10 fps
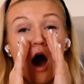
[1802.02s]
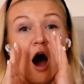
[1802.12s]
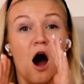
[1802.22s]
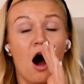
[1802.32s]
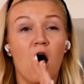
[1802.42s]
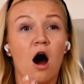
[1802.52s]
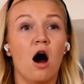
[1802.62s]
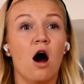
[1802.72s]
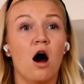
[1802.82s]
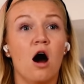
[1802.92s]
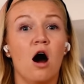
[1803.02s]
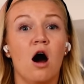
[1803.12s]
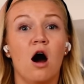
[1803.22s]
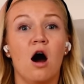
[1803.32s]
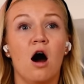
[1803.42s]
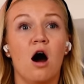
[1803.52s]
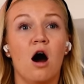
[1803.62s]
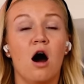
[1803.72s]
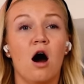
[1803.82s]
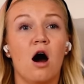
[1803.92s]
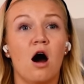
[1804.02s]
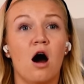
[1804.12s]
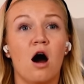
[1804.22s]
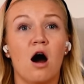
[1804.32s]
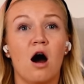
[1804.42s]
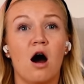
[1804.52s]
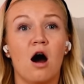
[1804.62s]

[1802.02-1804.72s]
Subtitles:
(silent)